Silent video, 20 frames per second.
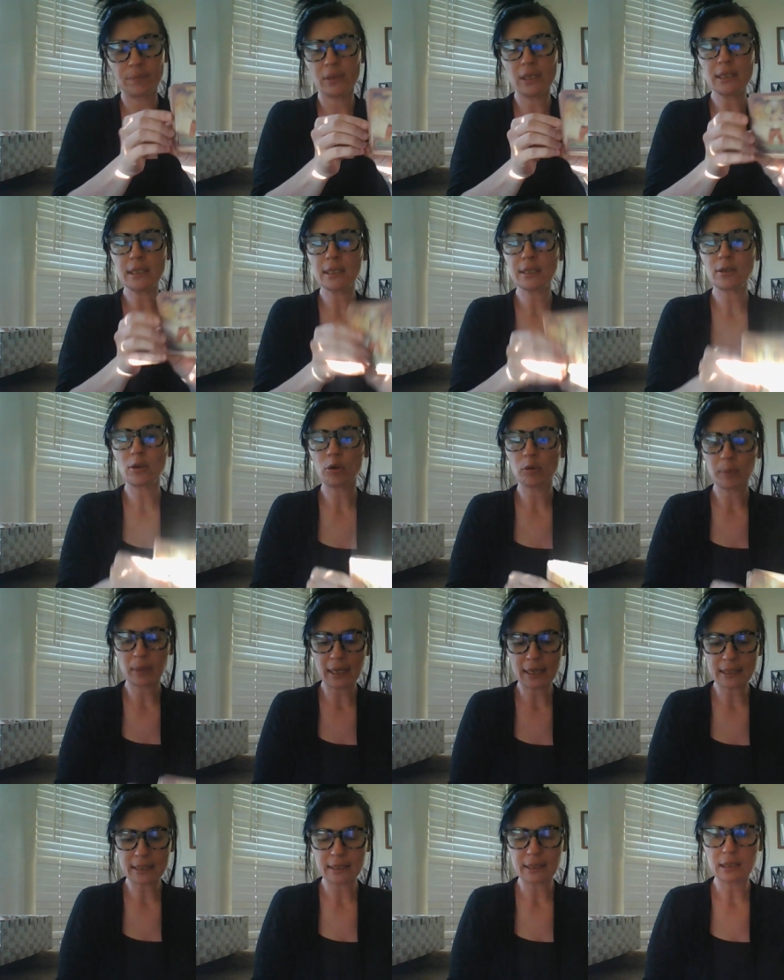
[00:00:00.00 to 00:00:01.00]
this is solar
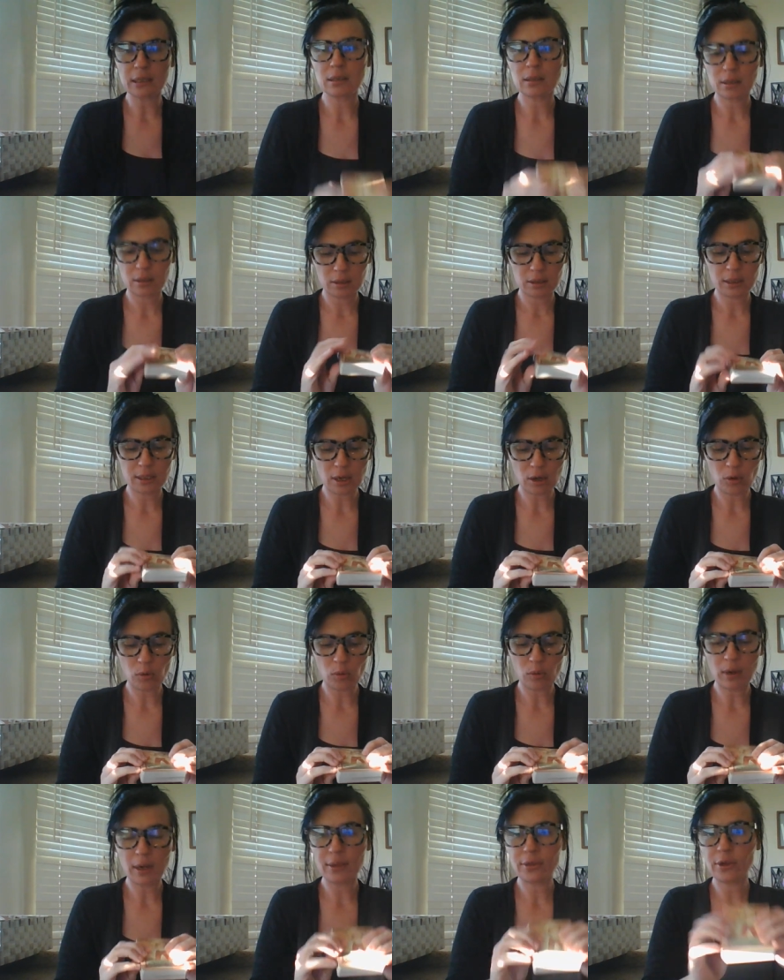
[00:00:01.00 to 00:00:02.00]
plexus. So